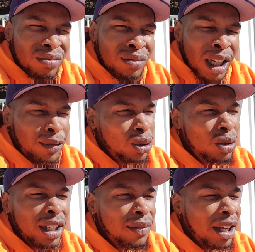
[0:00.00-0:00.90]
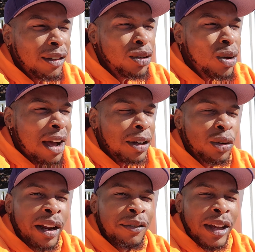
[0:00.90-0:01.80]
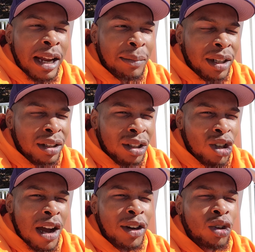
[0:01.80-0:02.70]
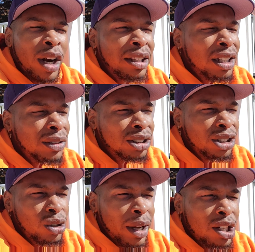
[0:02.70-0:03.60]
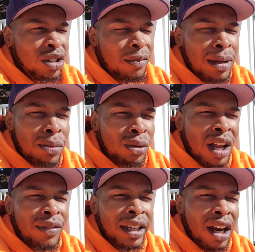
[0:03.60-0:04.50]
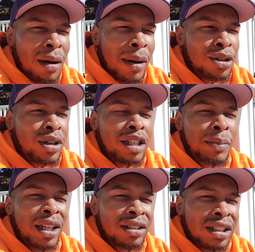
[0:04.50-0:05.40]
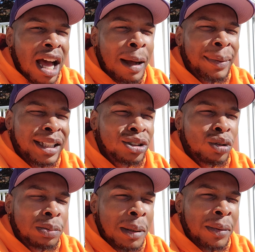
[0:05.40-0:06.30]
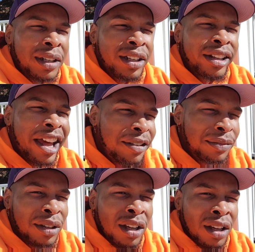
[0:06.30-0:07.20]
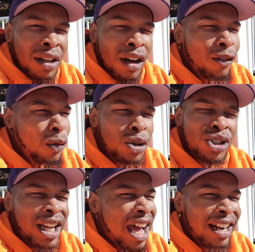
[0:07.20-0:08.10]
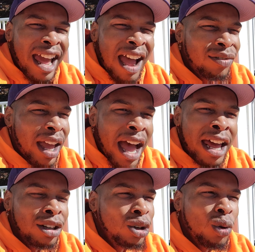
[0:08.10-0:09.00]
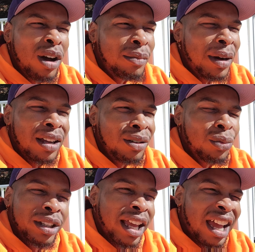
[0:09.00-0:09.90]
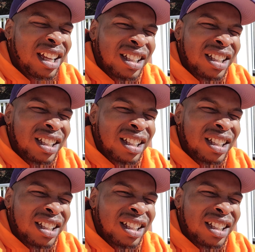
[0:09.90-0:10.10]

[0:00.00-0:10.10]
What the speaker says: If you have a great family, you have a great living situation, you have people who love and care about you, that's because God placed those people in your life. Unfortunately, I didn't have that. I didn't grow up with that.